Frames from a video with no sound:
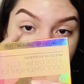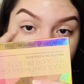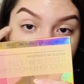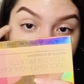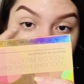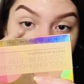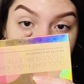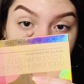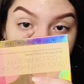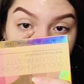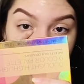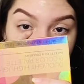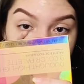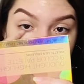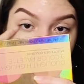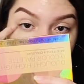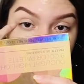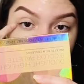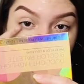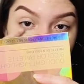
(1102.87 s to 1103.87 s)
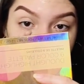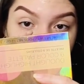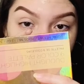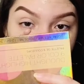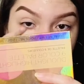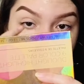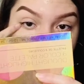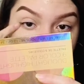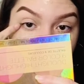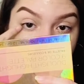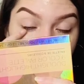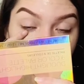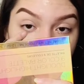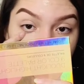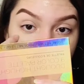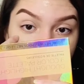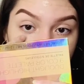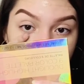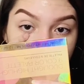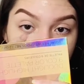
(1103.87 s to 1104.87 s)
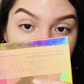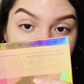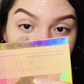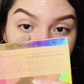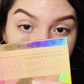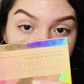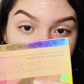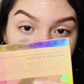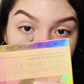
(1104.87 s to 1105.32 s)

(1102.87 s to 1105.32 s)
this time you're only using foundation.